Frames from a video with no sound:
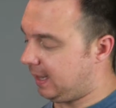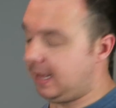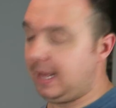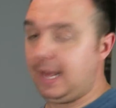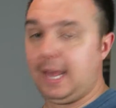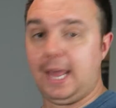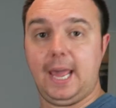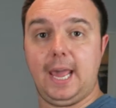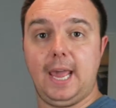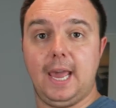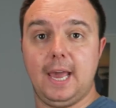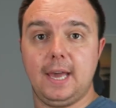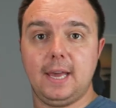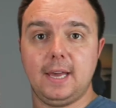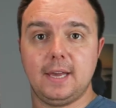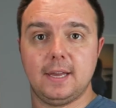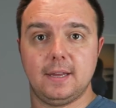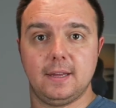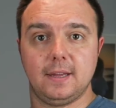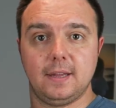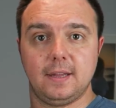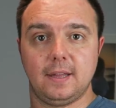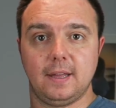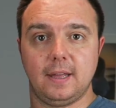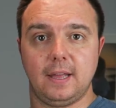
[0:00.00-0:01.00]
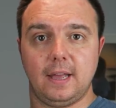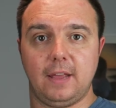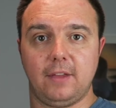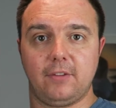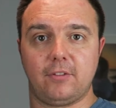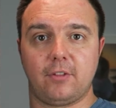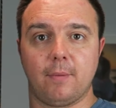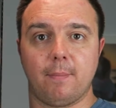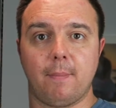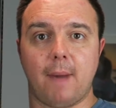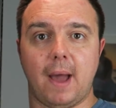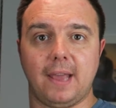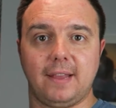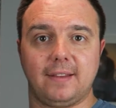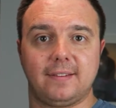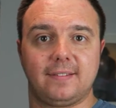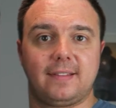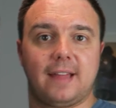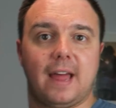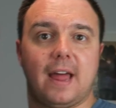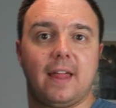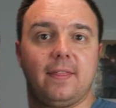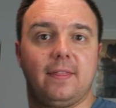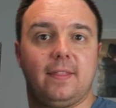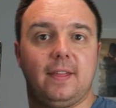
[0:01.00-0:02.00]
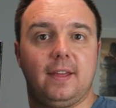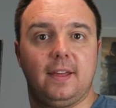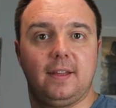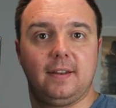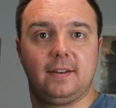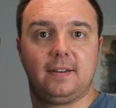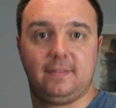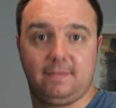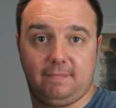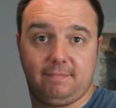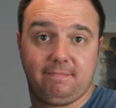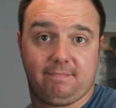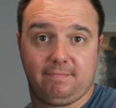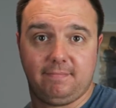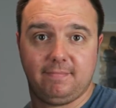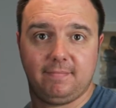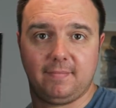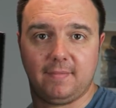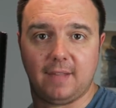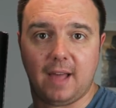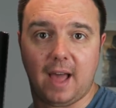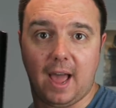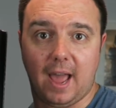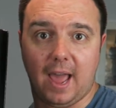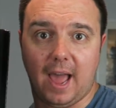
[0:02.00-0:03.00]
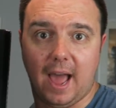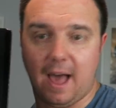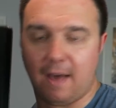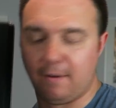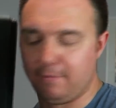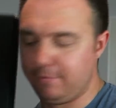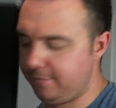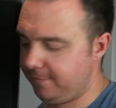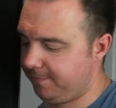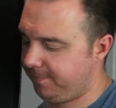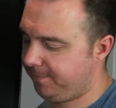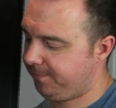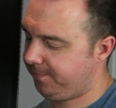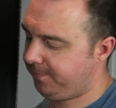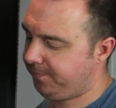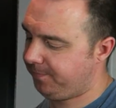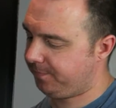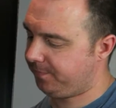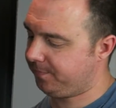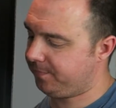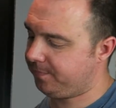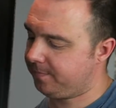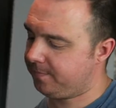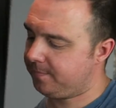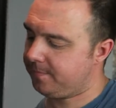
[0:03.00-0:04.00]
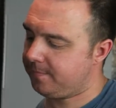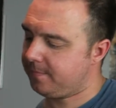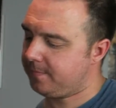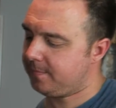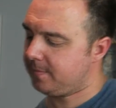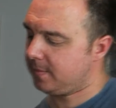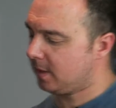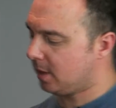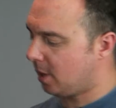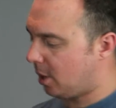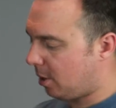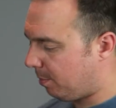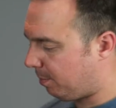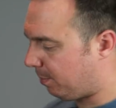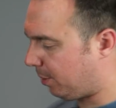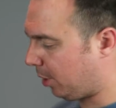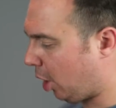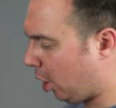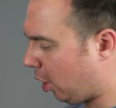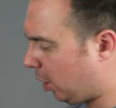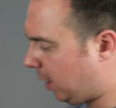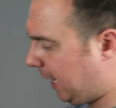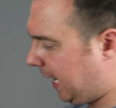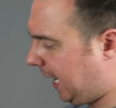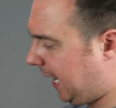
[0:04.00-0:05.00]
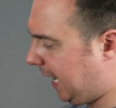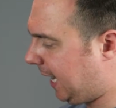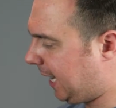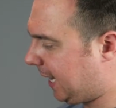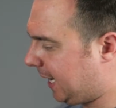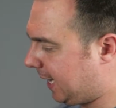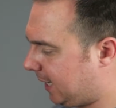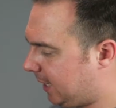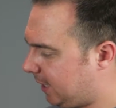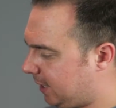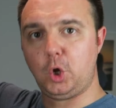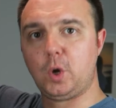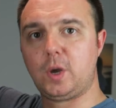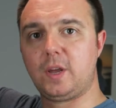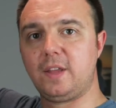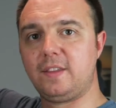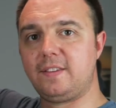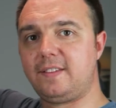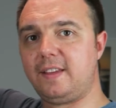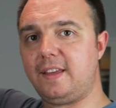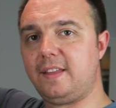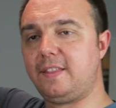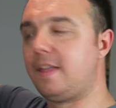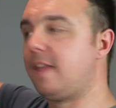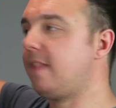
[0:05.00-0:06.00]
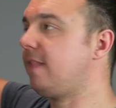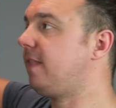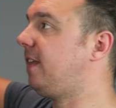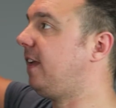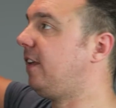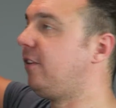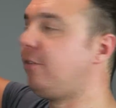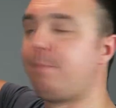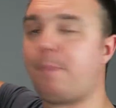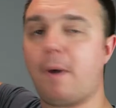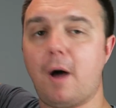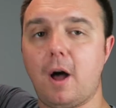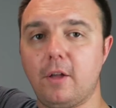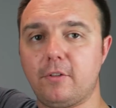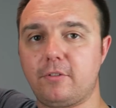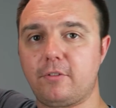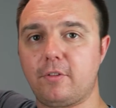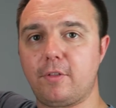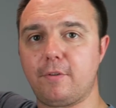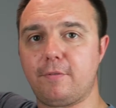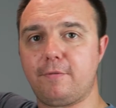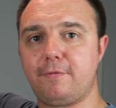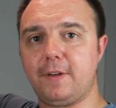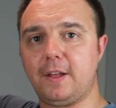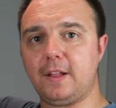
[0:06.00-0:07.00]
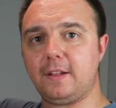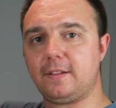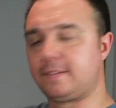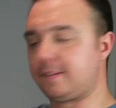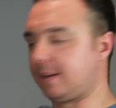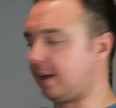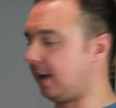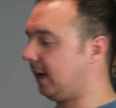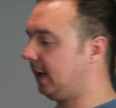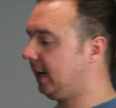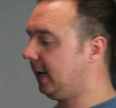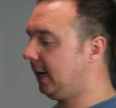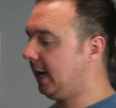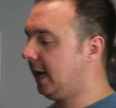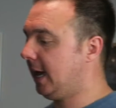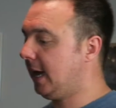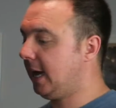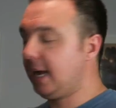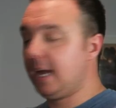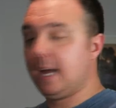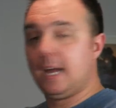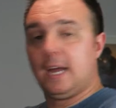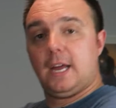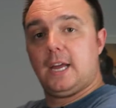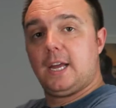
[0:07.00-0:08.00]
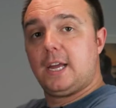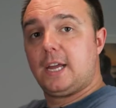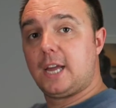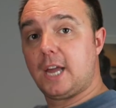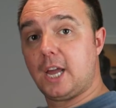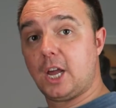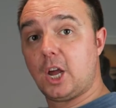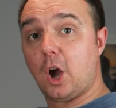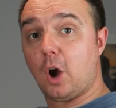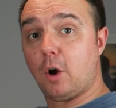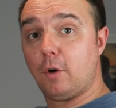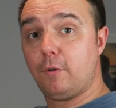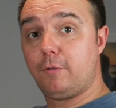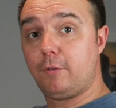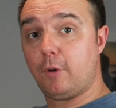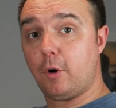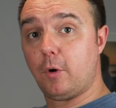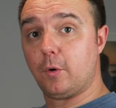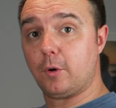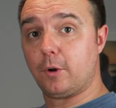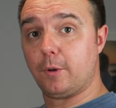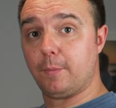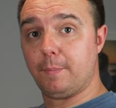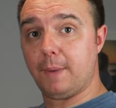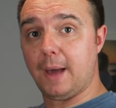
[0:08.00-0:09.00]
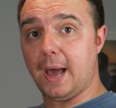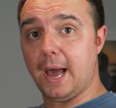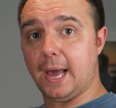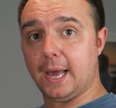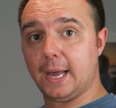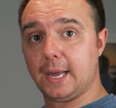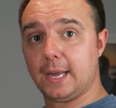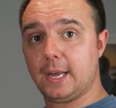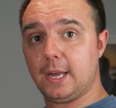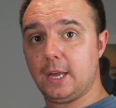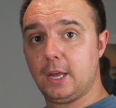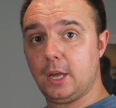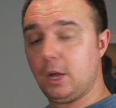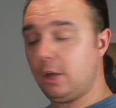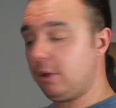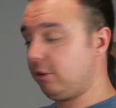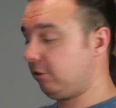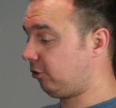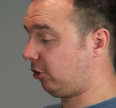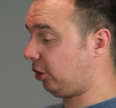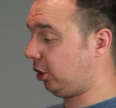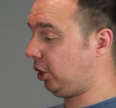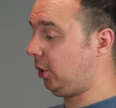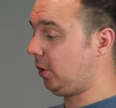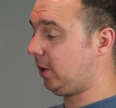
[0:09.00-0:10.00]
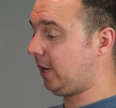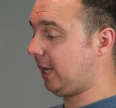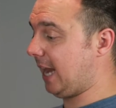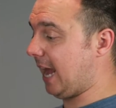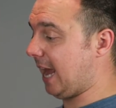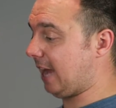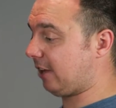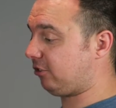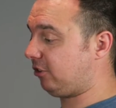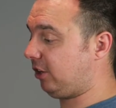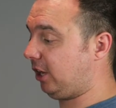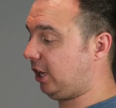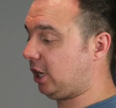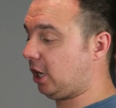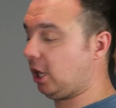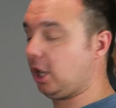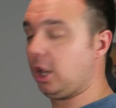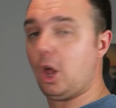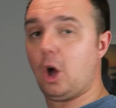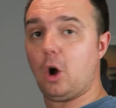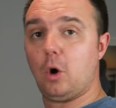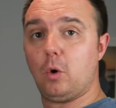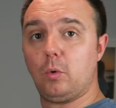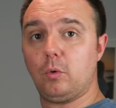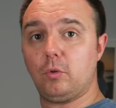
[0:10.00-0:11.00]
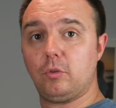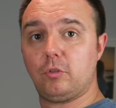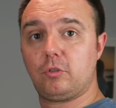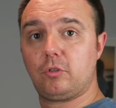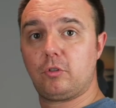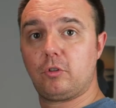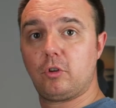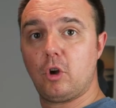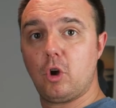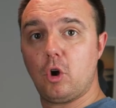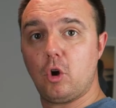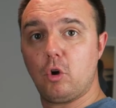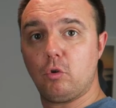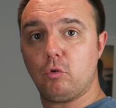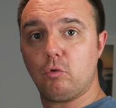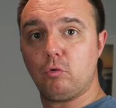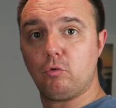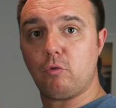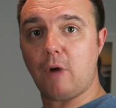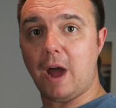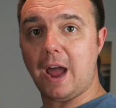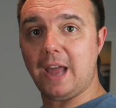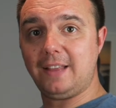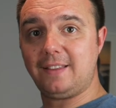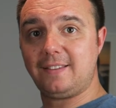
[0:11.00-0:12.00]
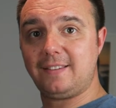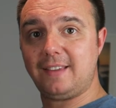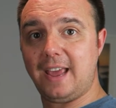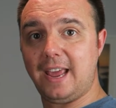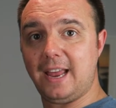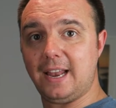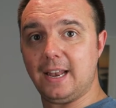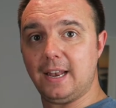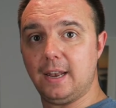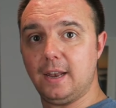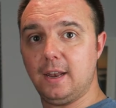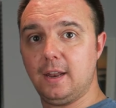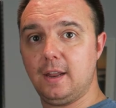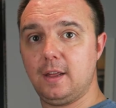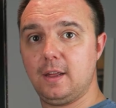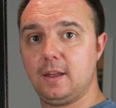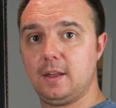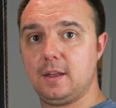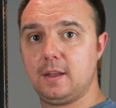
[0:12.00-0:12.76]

here is the mic stand that I have. But on here, you can see that this part of the filter can go forward and back. So you can actually close right in